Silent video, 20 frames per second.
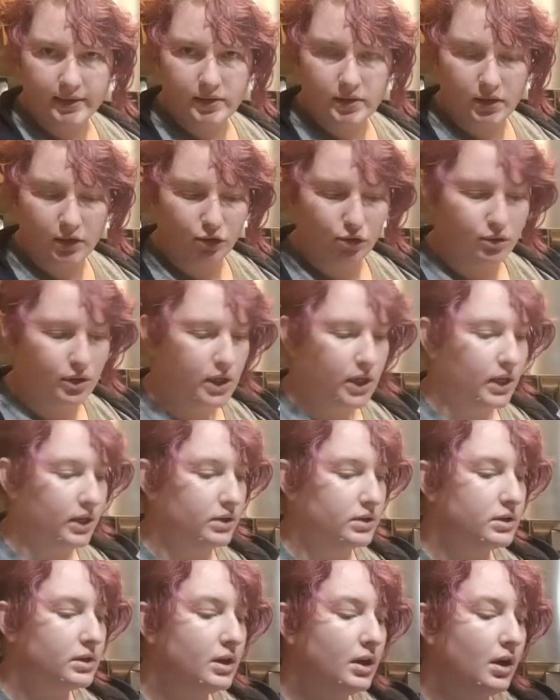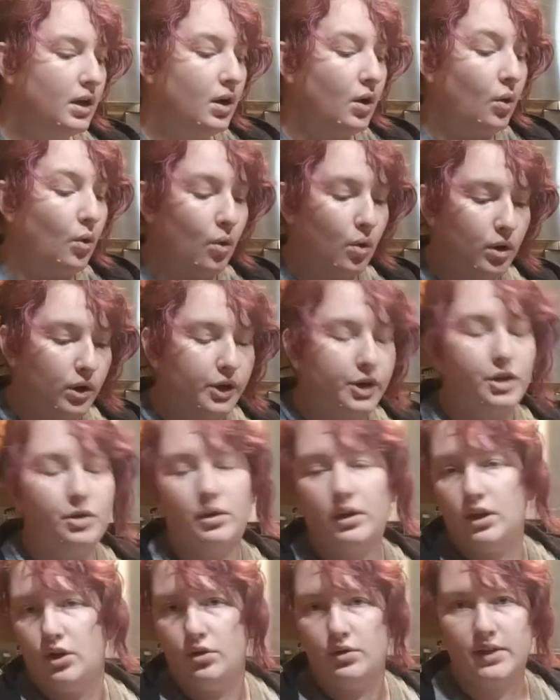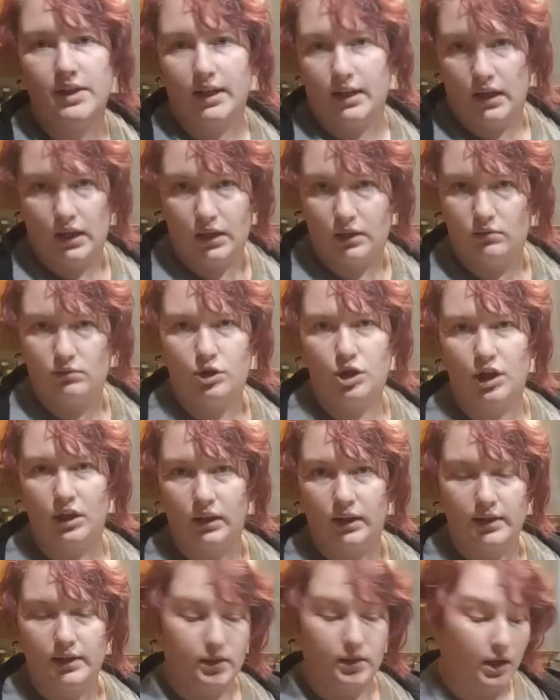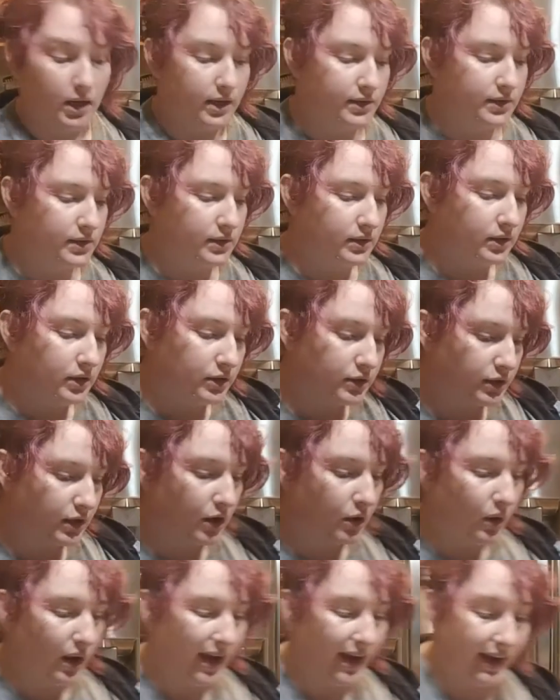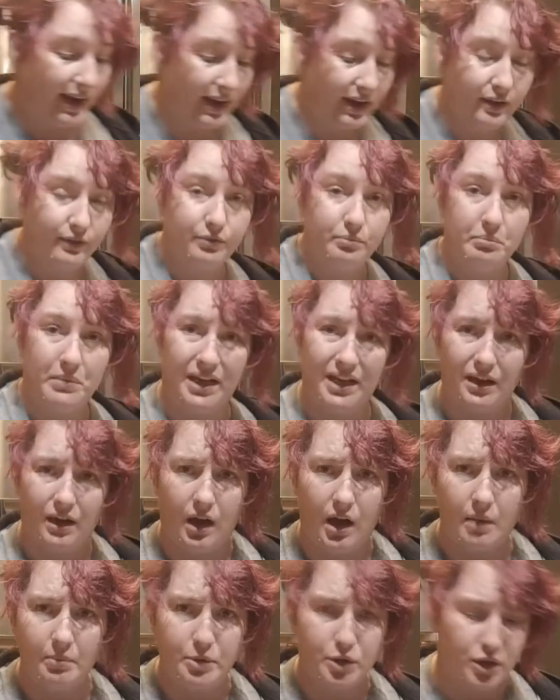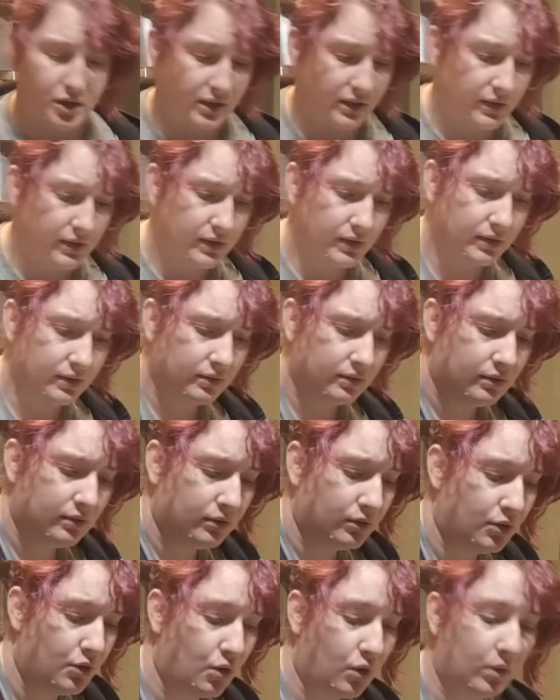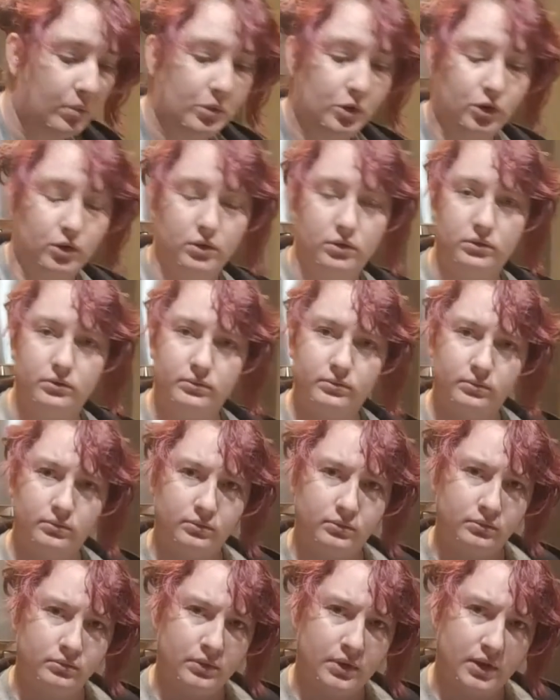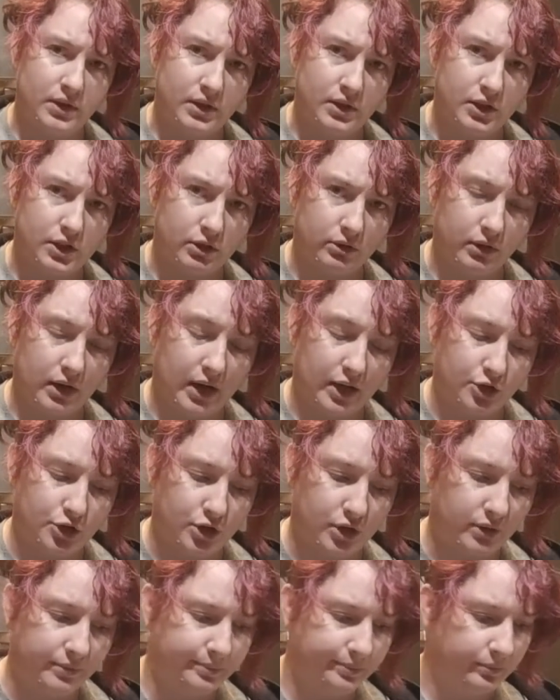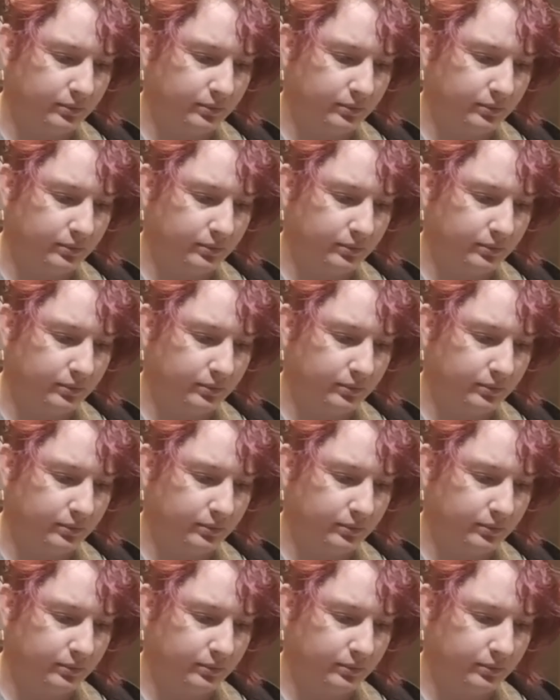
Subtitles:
Ingredient. Or you can use any chili sauce. So I have many options. Normal sriracha.